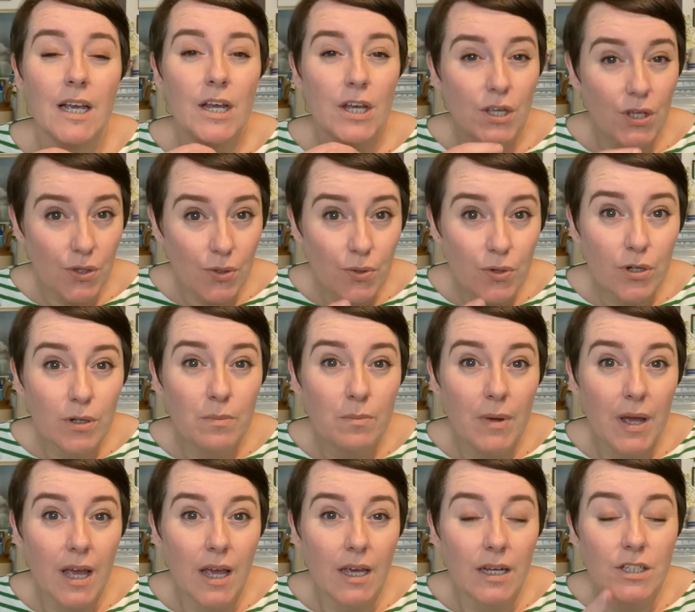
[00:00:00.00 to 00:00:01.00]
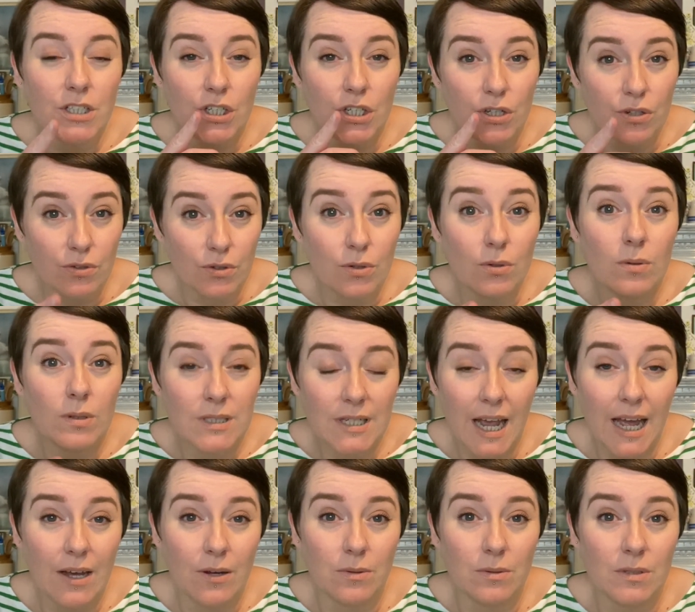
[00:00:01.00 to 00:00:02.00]
you could make to your old
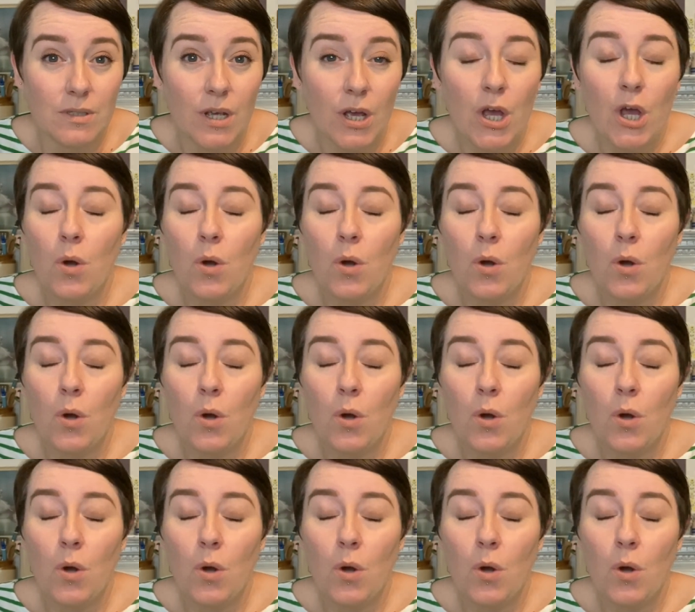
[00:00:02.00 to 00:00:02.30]
house